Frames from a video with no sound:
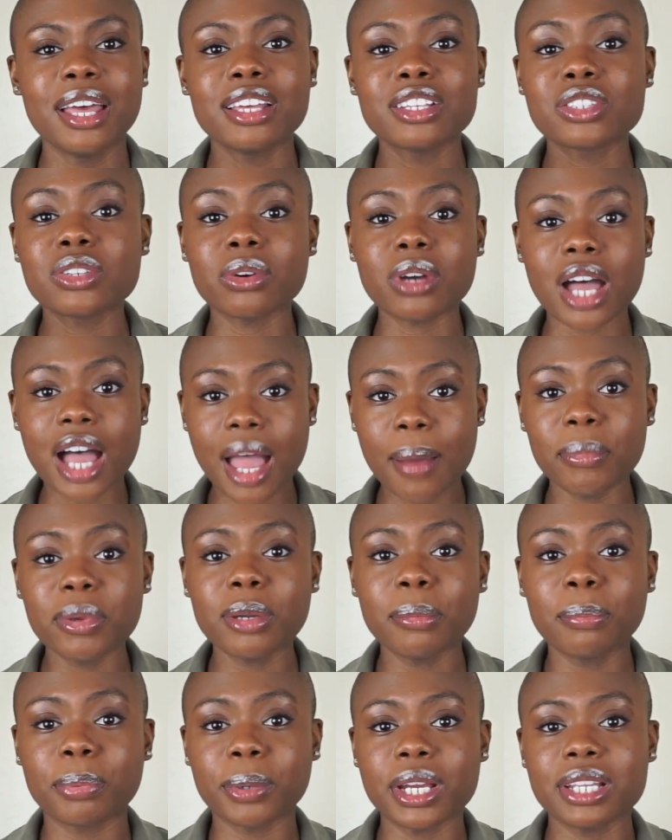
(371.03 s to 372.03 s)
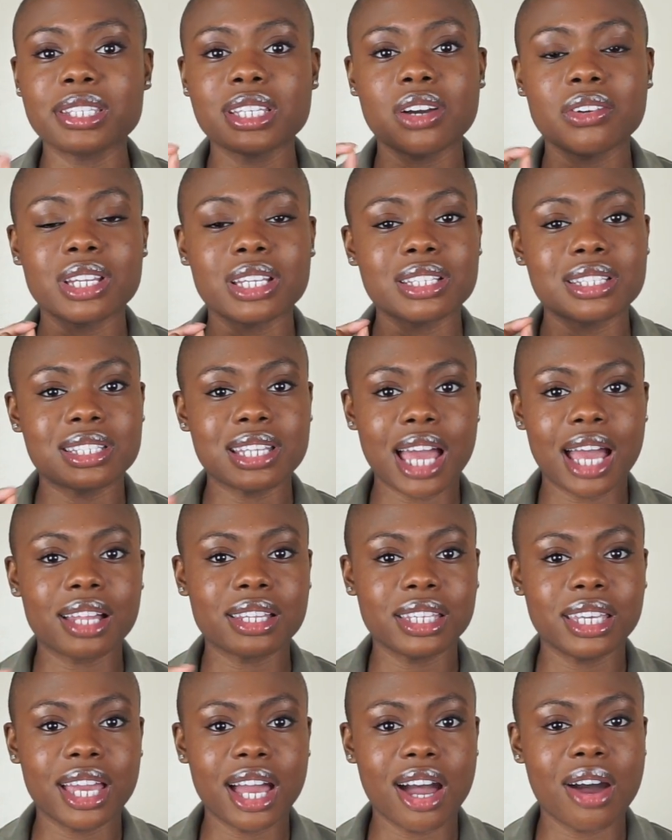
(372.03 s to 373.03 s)
So I'm going to break down
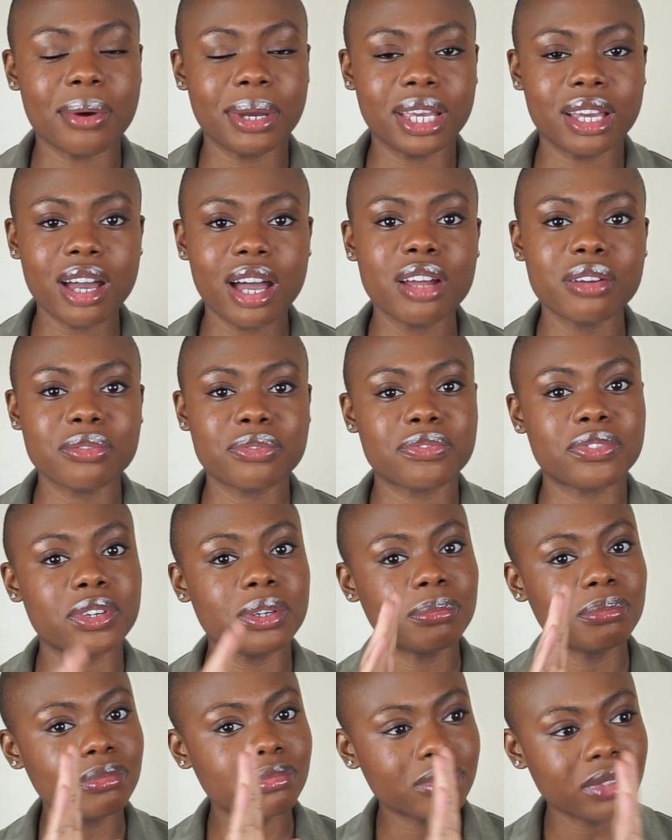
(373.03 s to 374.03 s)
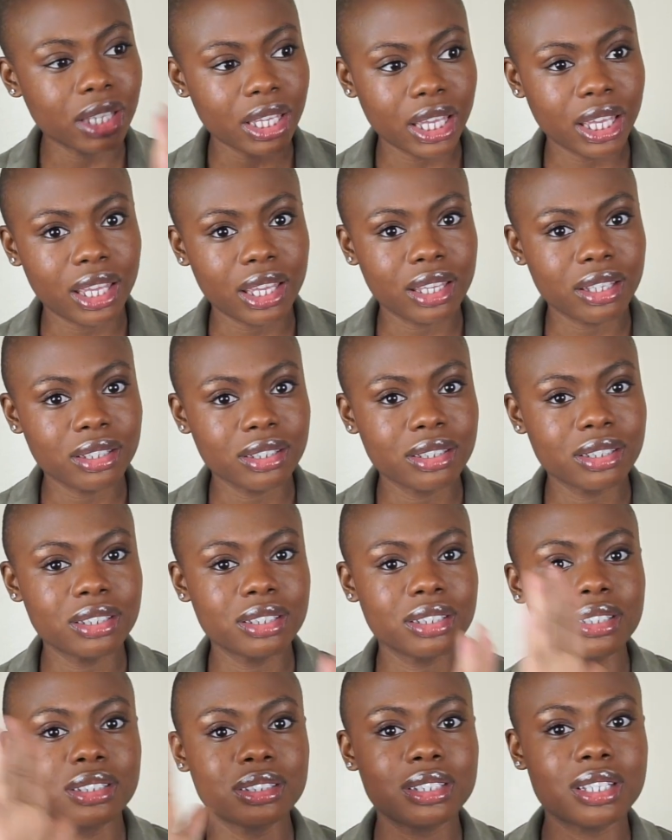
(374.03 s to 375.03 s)
exactly how I got from A
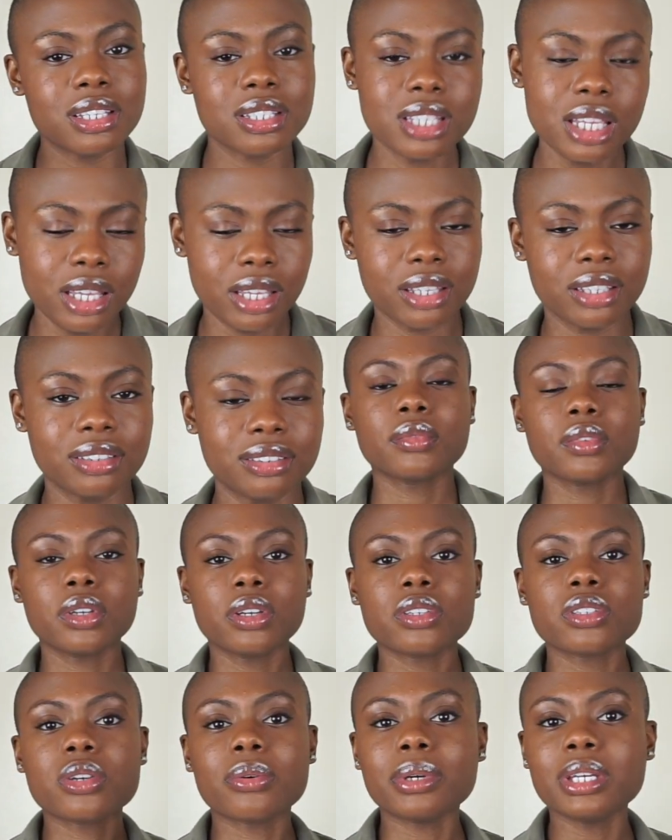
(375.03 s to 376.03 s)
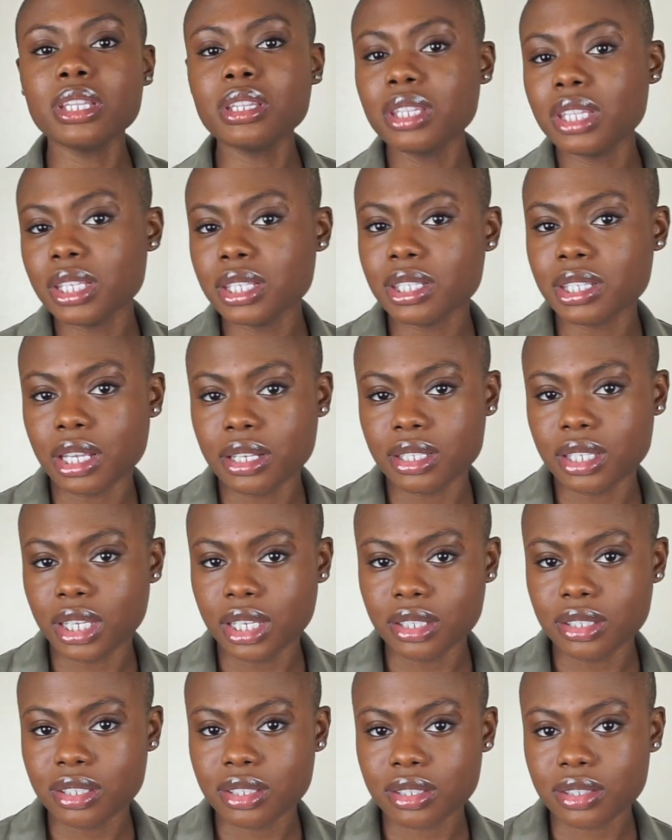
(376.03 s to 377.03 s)
to Z. So in this
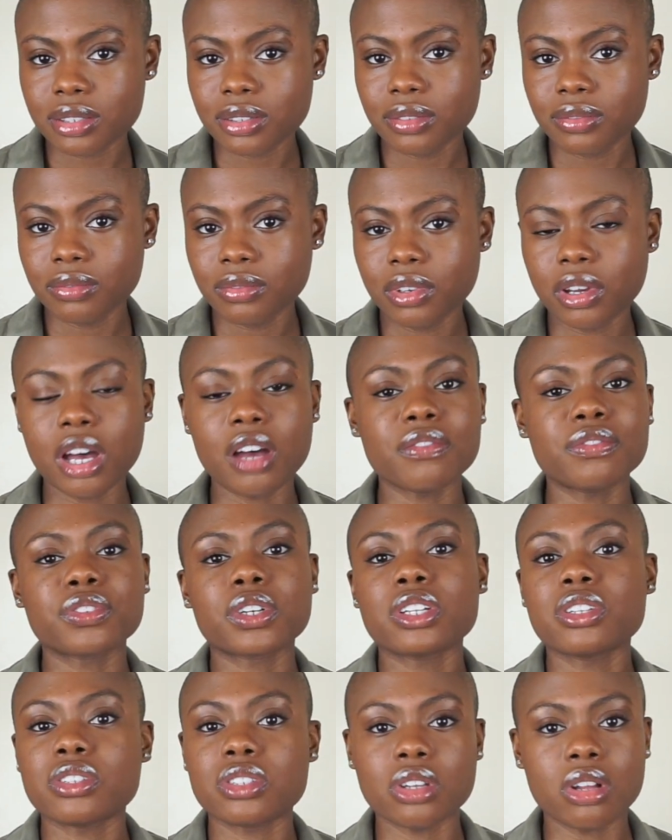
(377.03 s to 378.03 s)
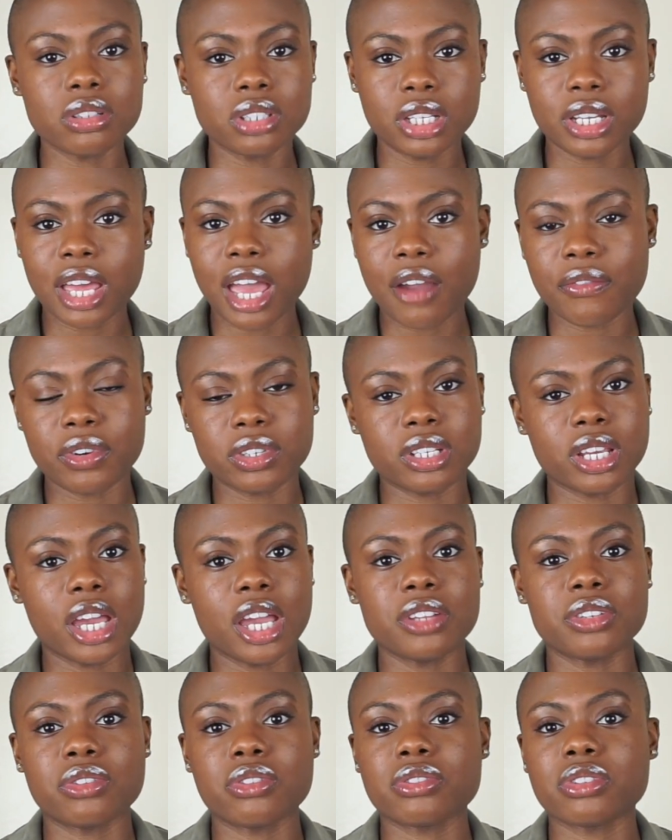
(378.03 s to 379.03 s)
sentence of consulted
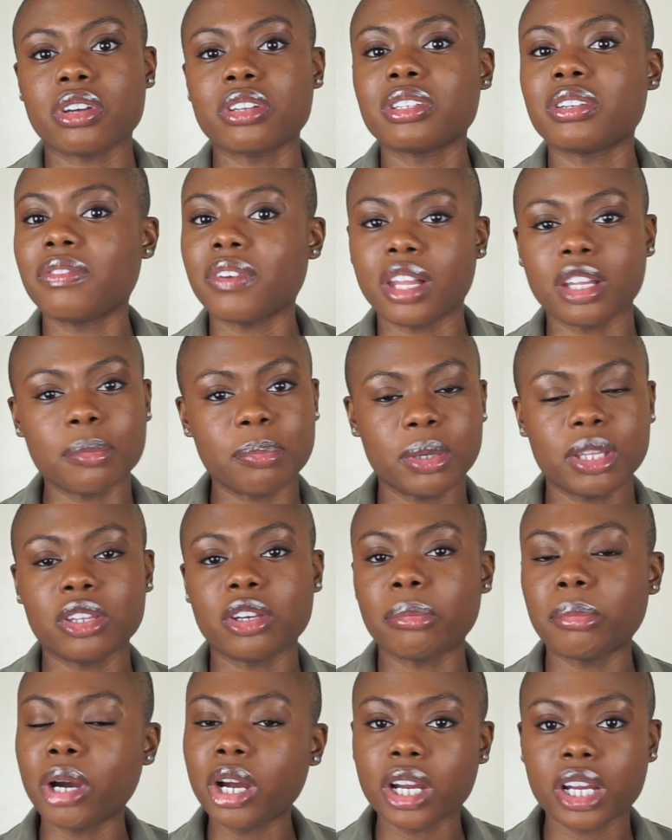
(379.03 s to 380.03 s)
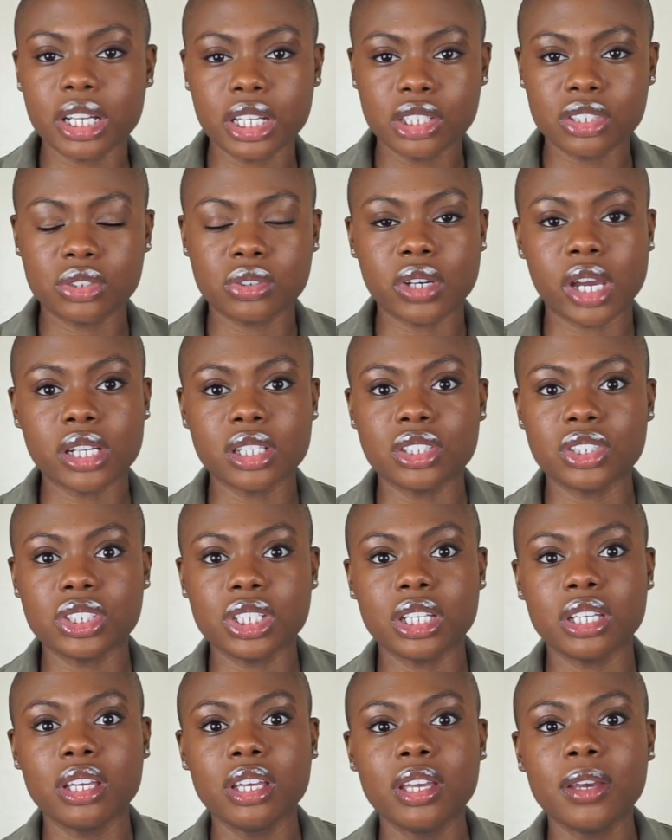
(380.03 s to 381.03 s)
advertisers on developing their marketing
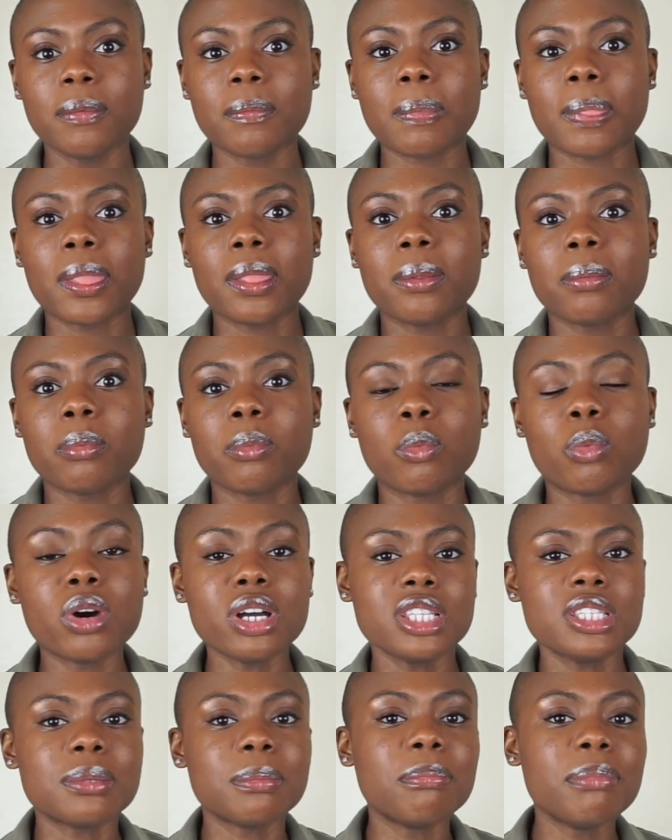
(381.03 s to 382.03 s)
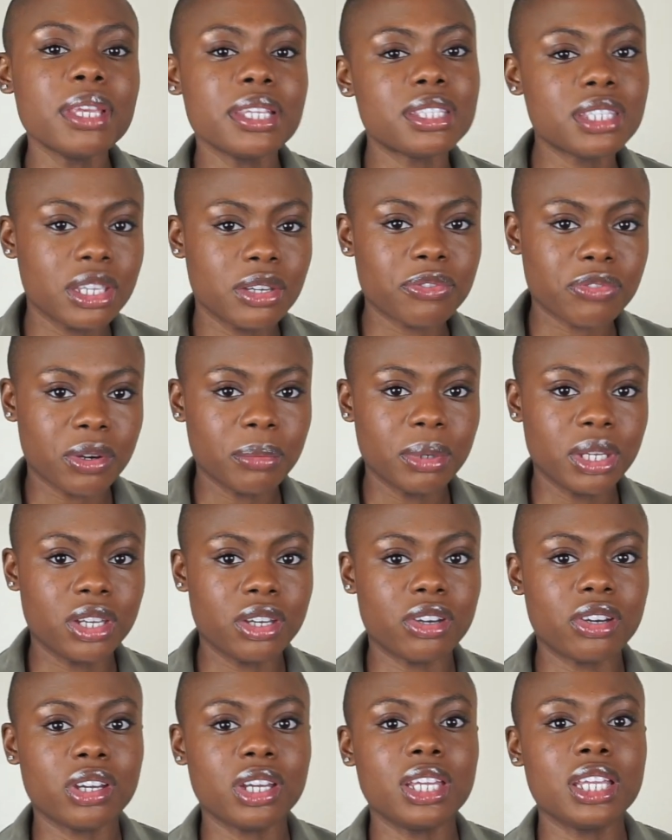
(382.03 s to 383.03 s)
strategy, what's missing from
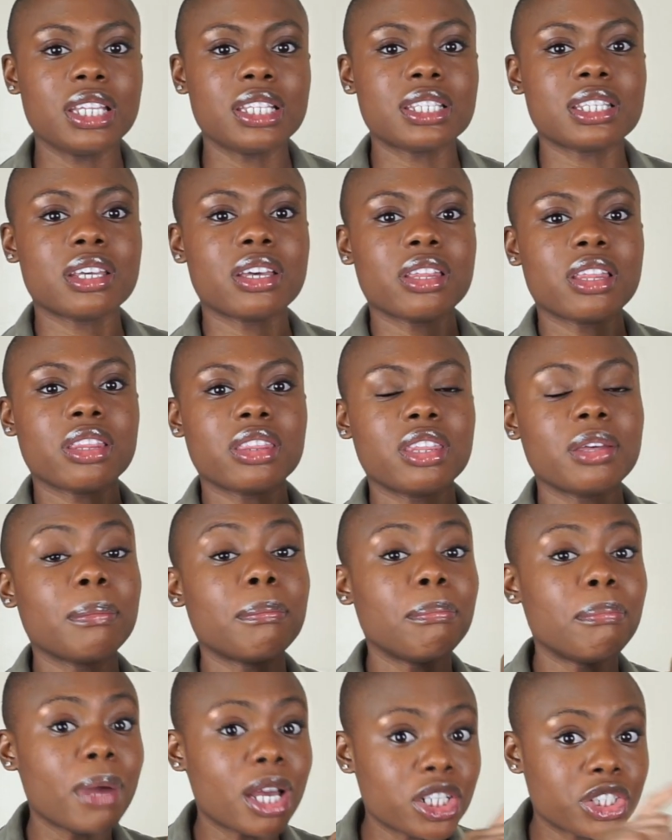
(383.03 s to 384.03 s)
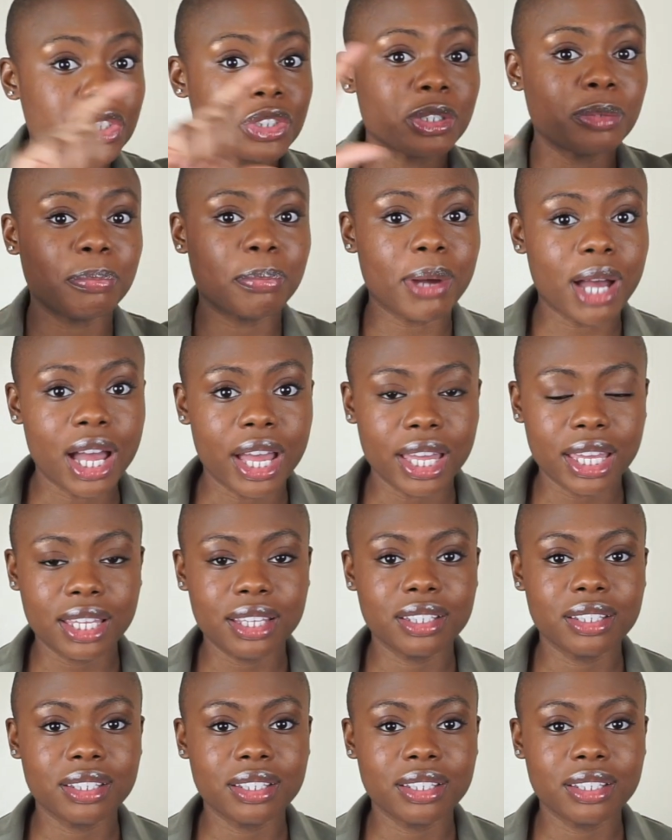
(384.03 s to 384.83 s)
here is the measured by.